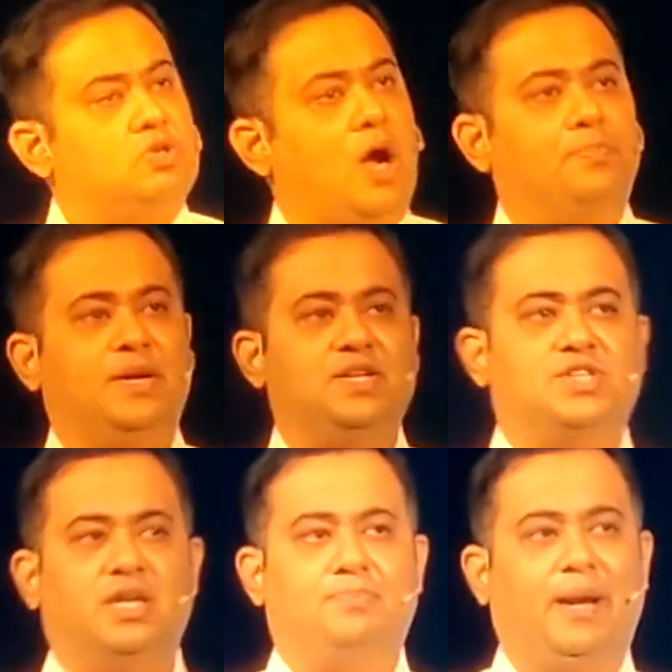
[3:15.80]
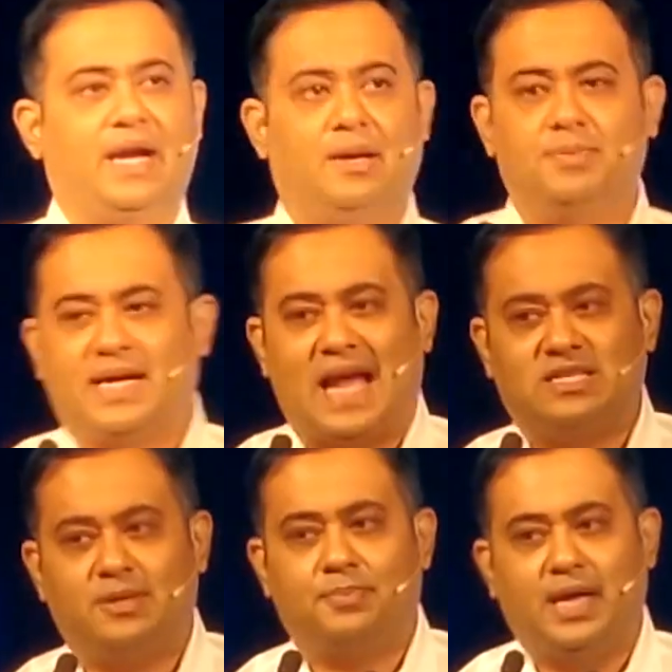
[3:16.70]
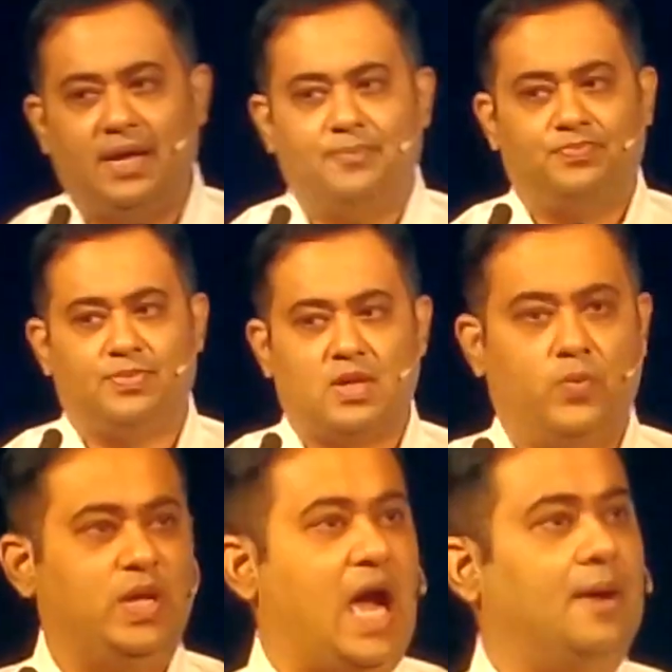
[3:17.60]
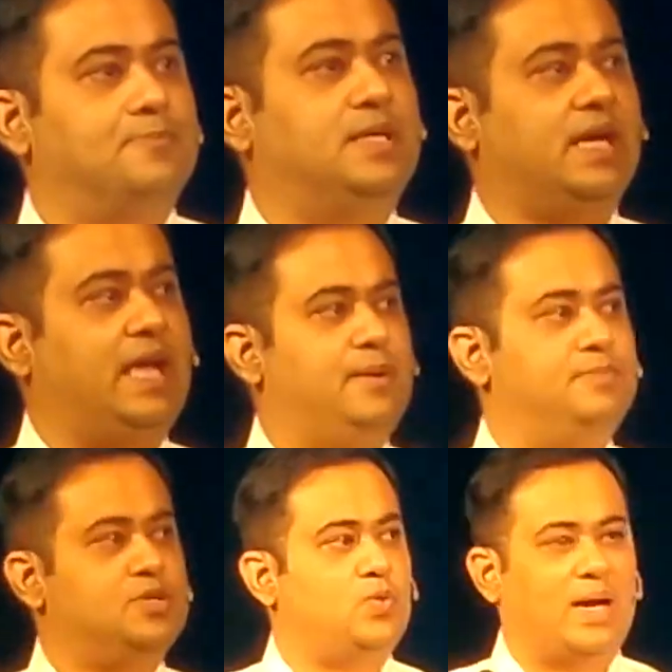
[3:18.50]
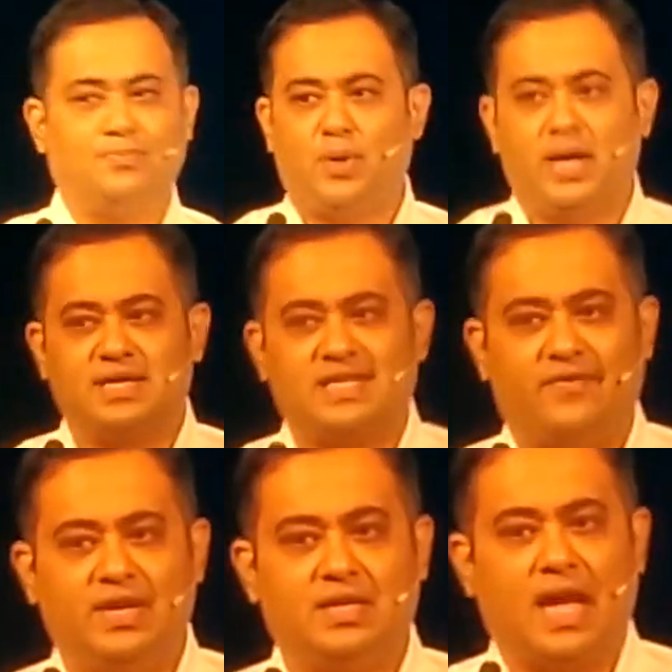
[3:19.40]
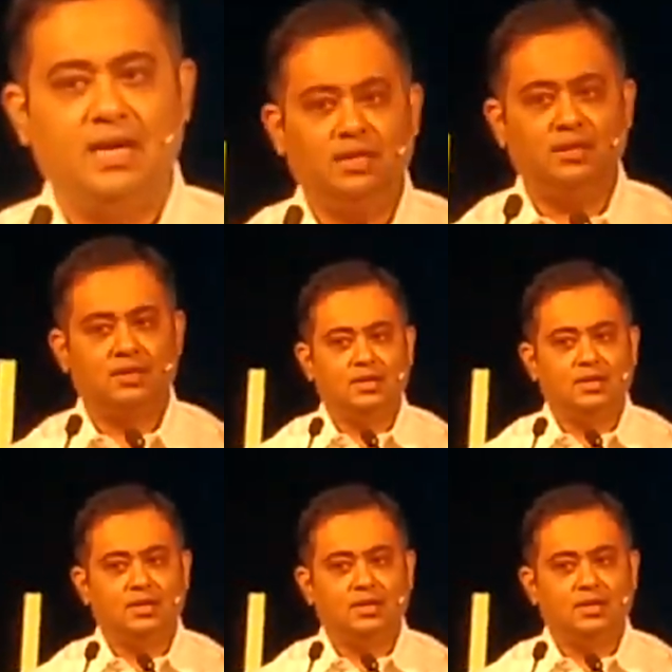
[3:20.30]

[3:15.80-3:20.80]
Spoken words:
competition played up the catch-up game. We upped the game to 1.7 ton.